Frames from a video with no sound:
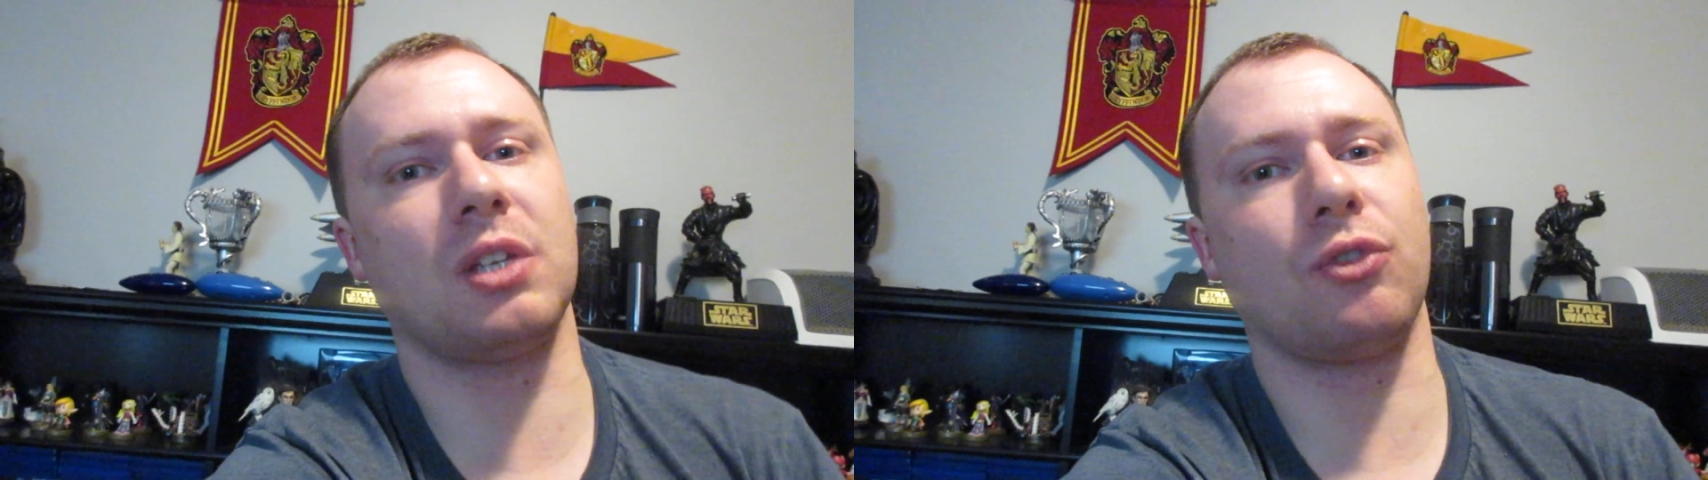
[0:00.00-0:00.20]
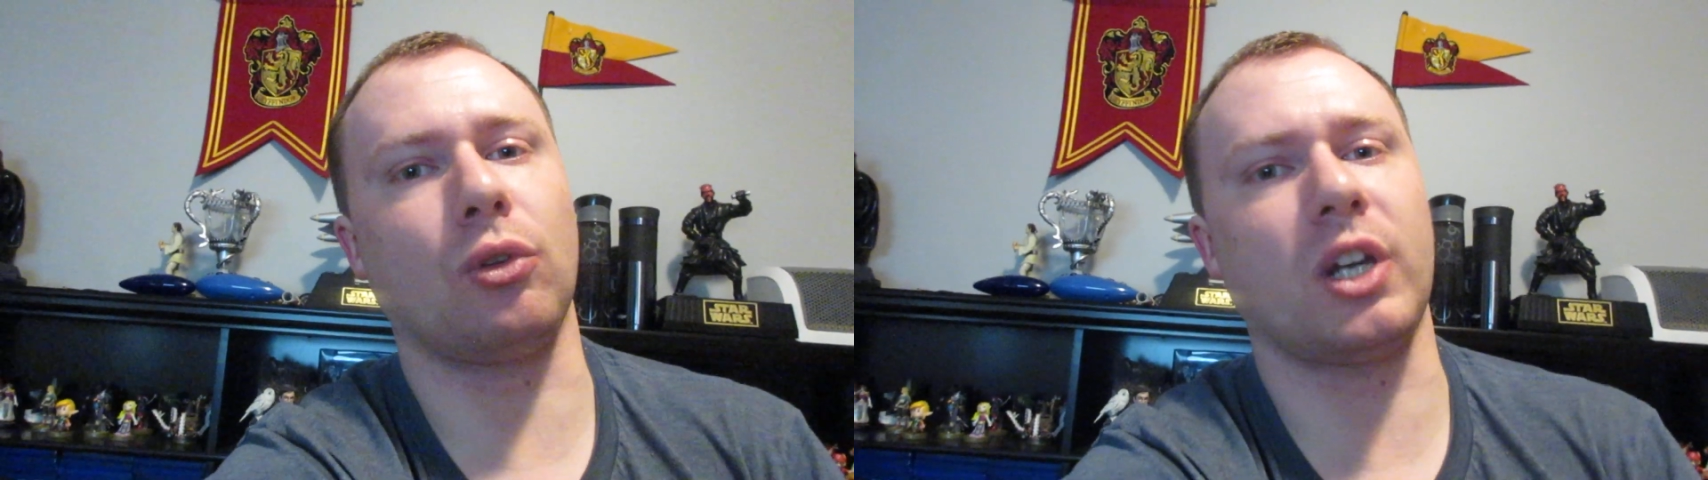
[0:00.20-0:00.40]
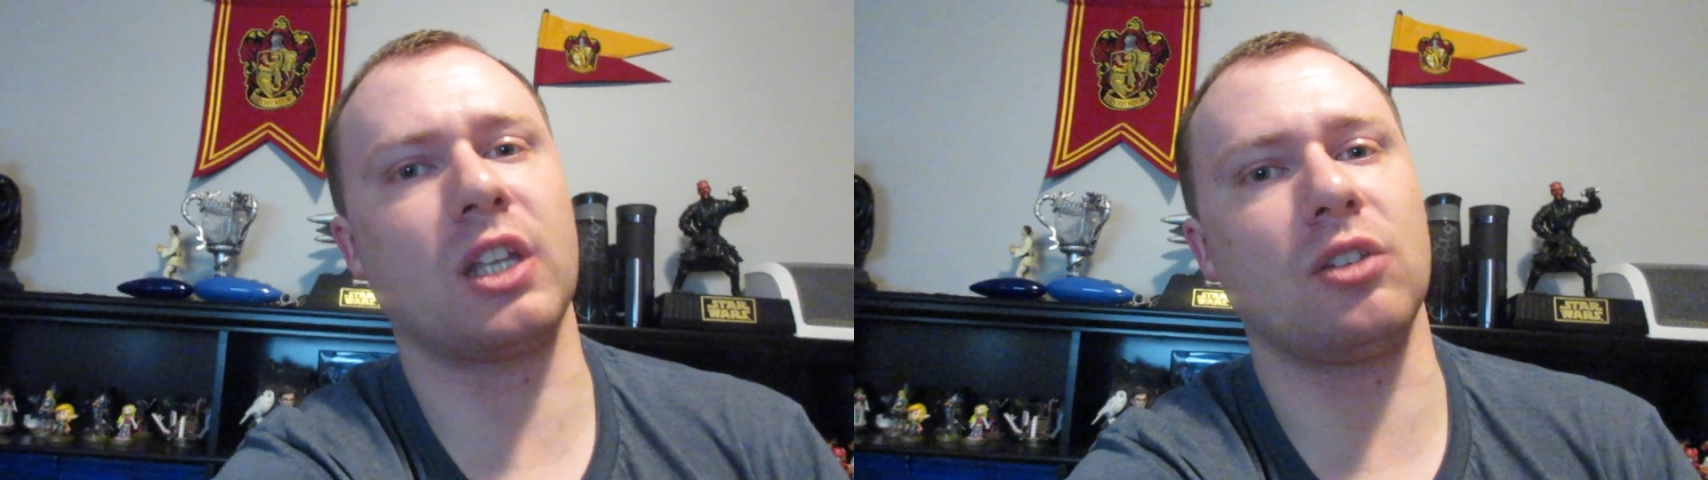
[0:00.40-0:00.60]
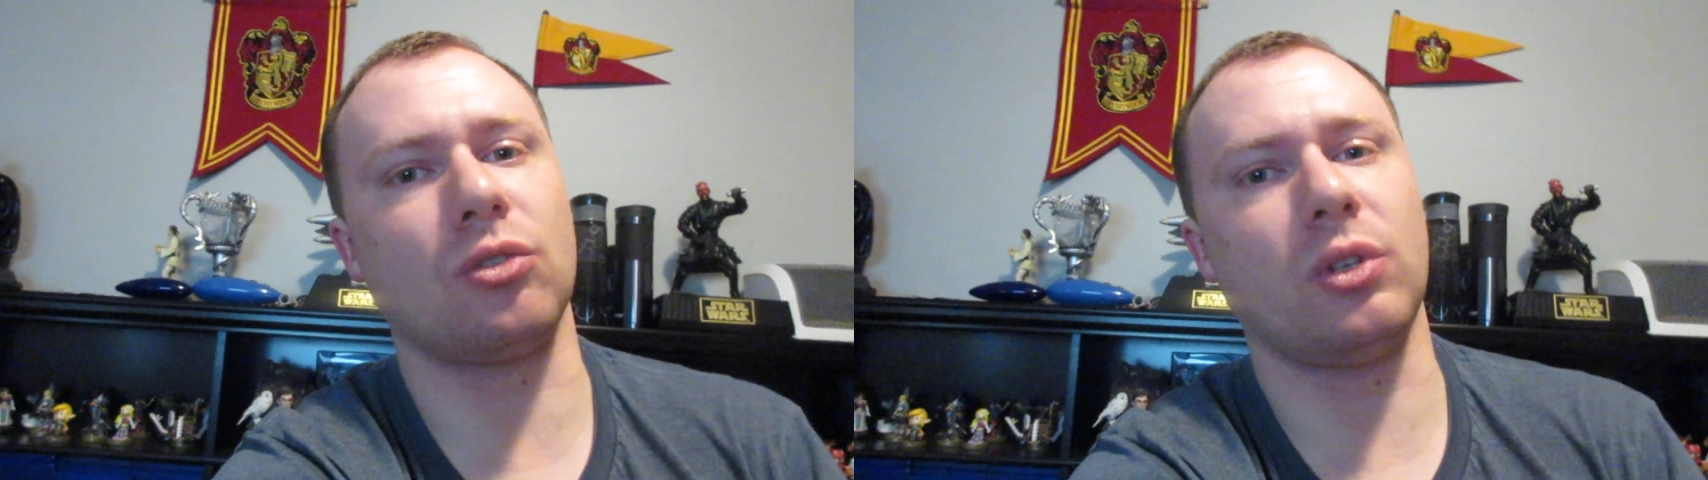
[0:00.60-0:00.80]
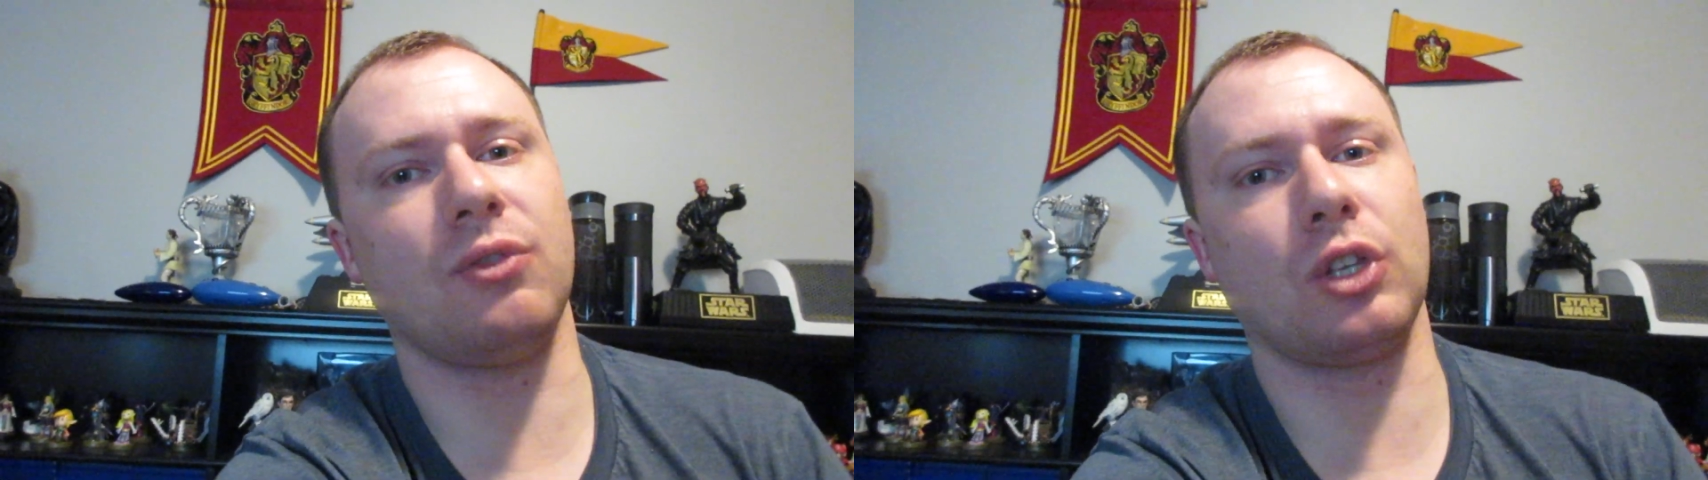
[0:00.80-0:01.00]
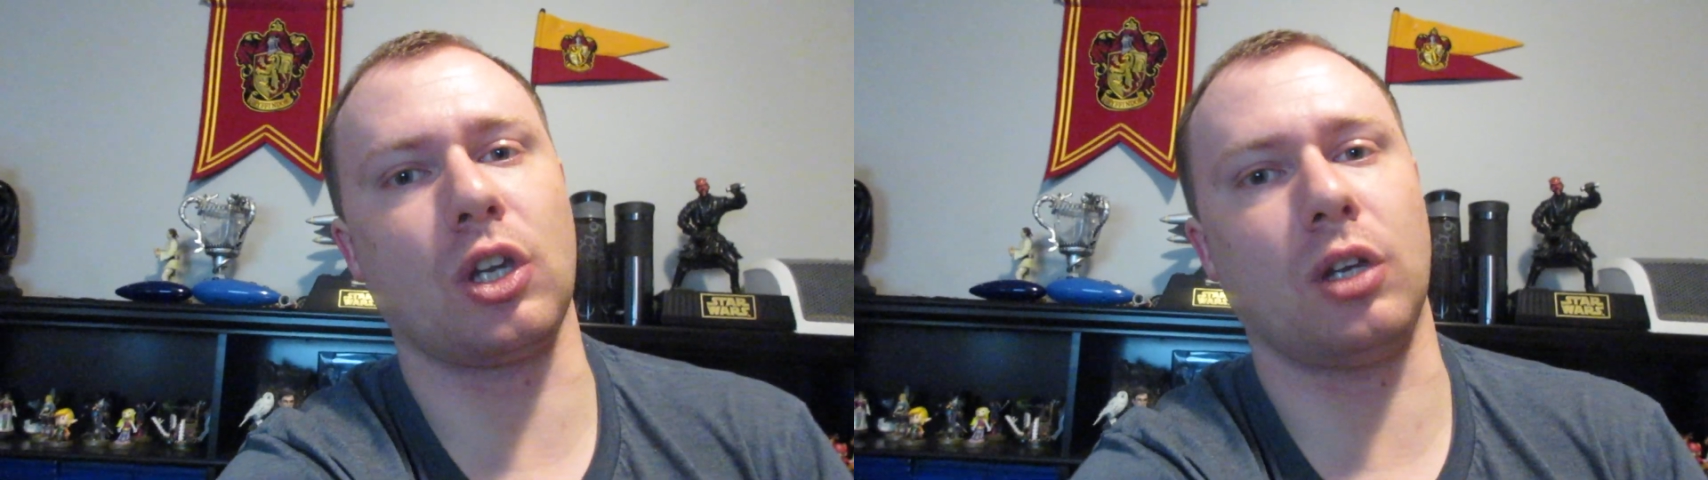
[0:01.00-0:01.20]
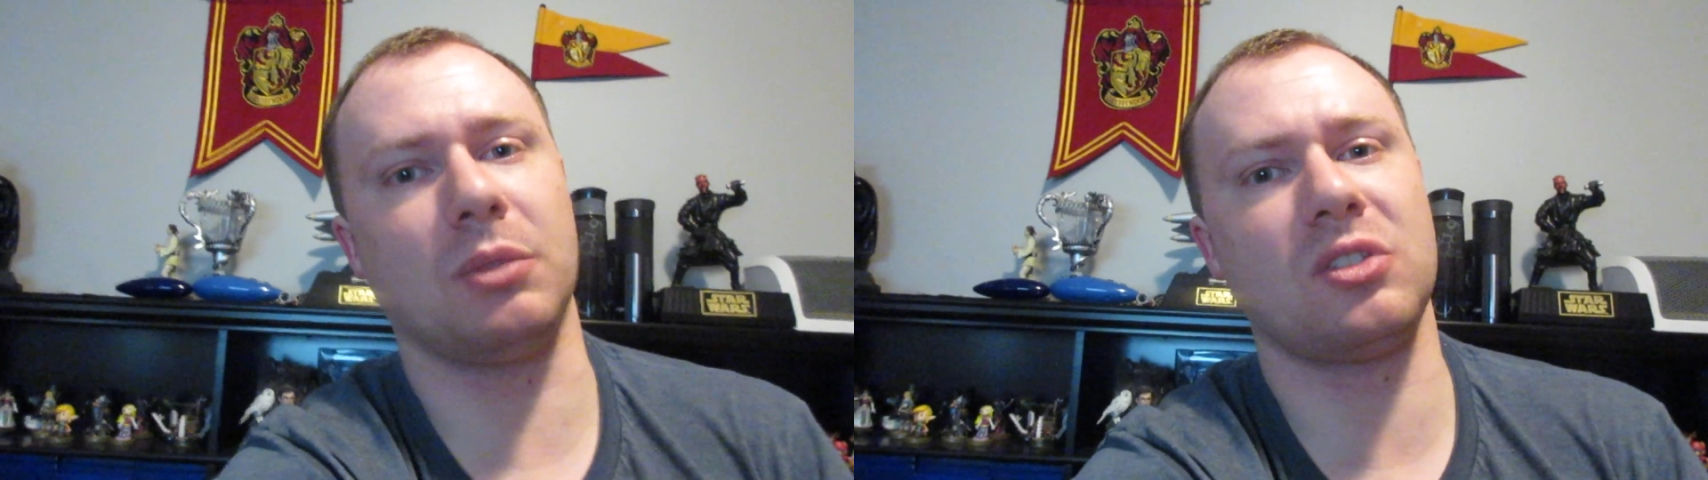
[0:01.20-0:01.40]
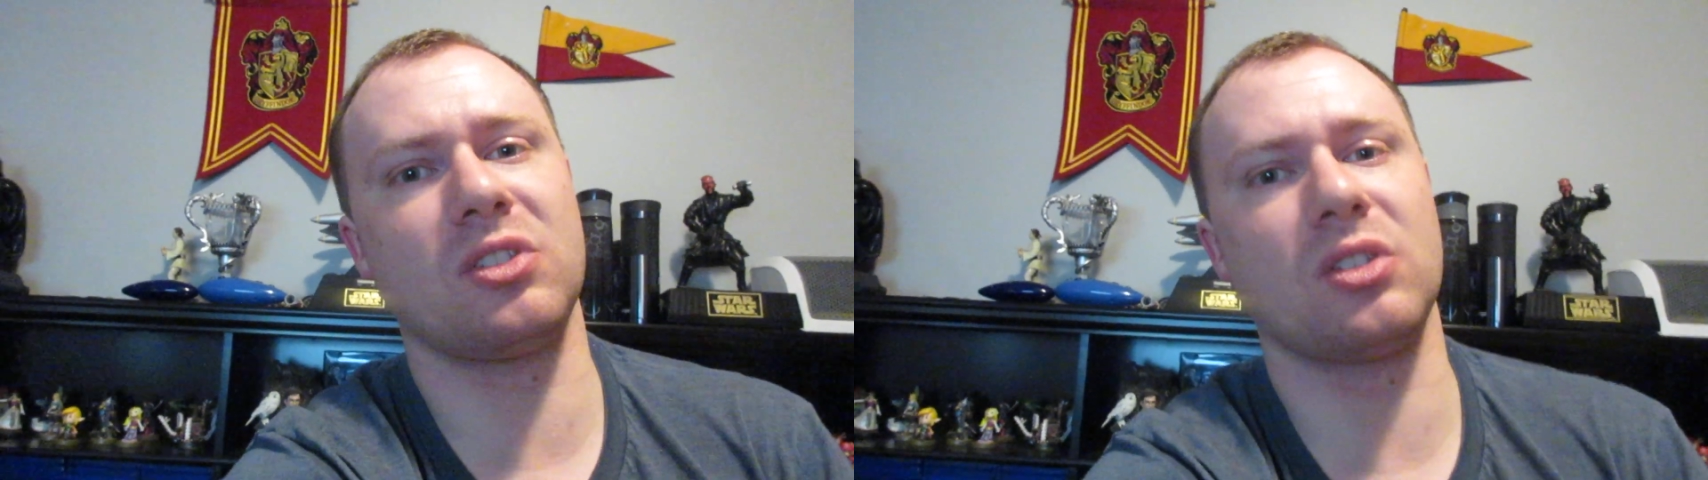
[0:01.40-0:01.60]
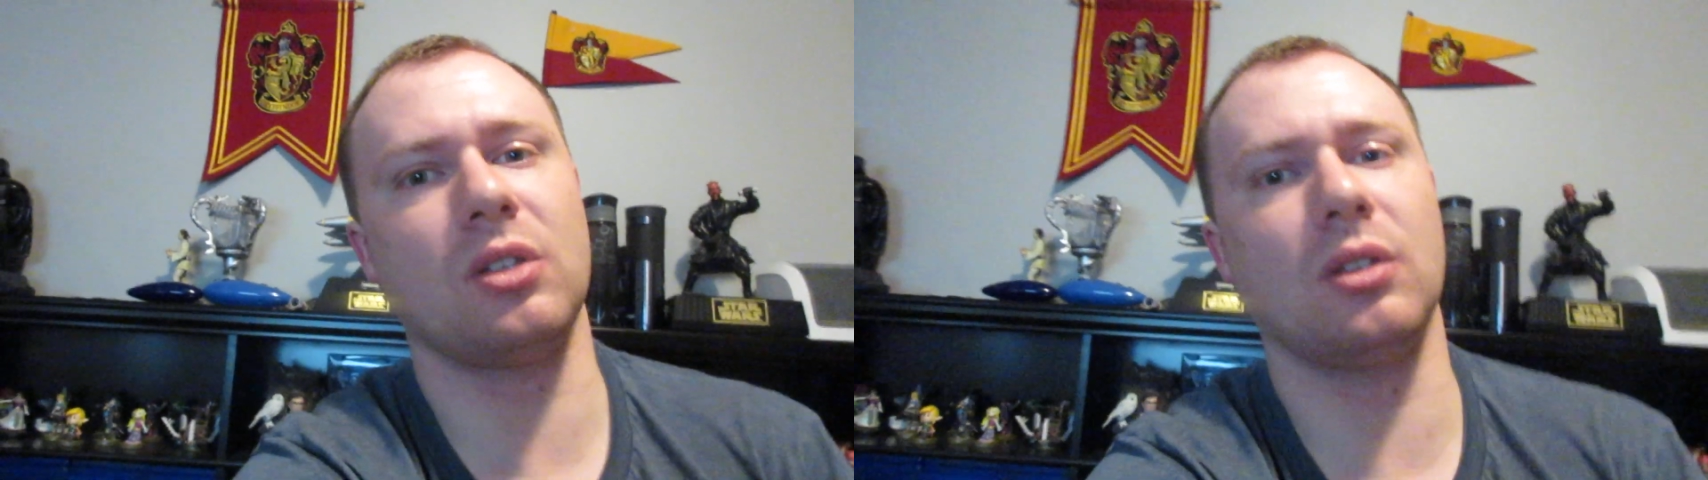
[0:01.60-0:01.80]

give the like, and leave the comments.